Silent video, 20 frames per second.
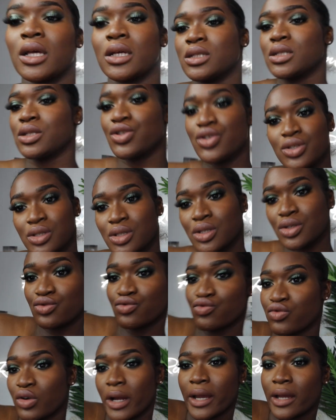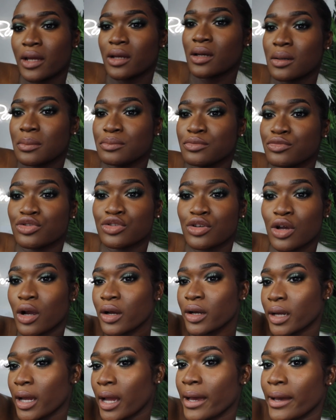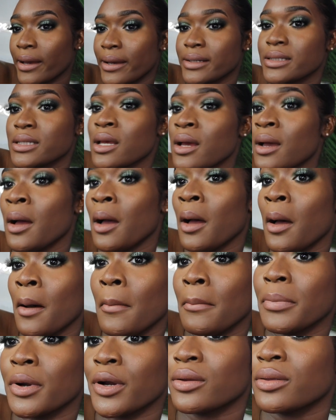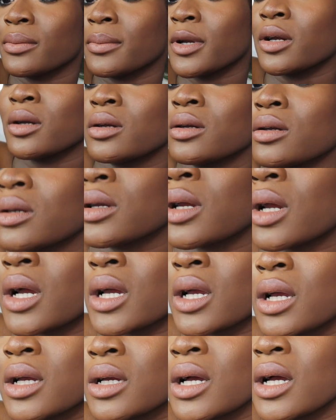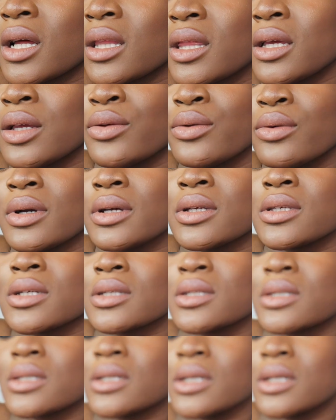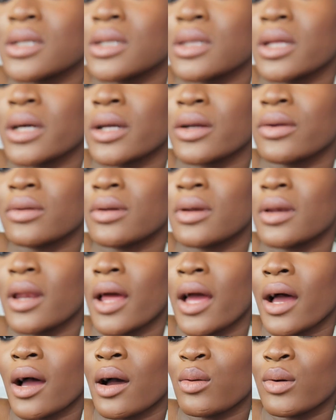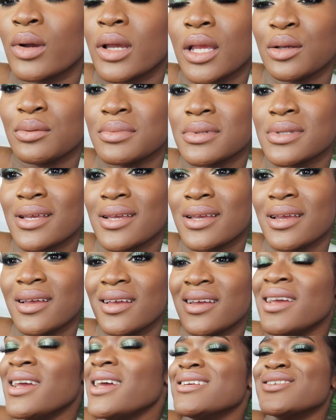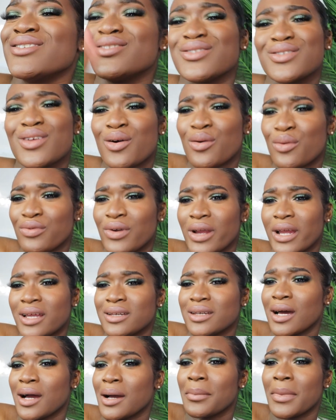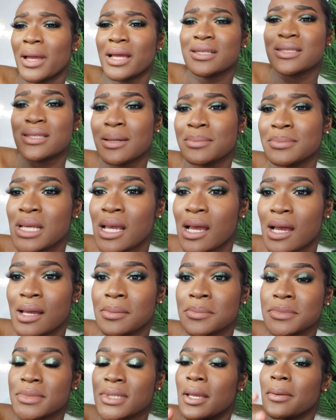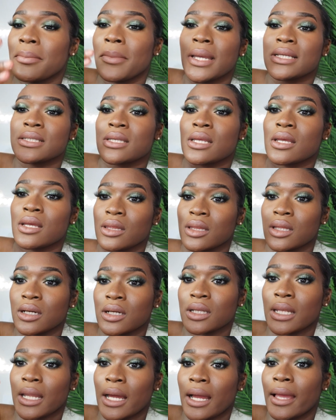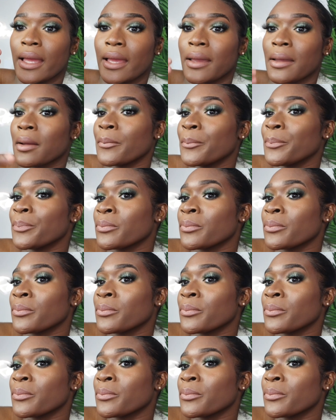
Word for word: it's just this random dark ass birthmark. I, I think you guys can see it like now. Can you see it? so random. And sometimes it makes it look like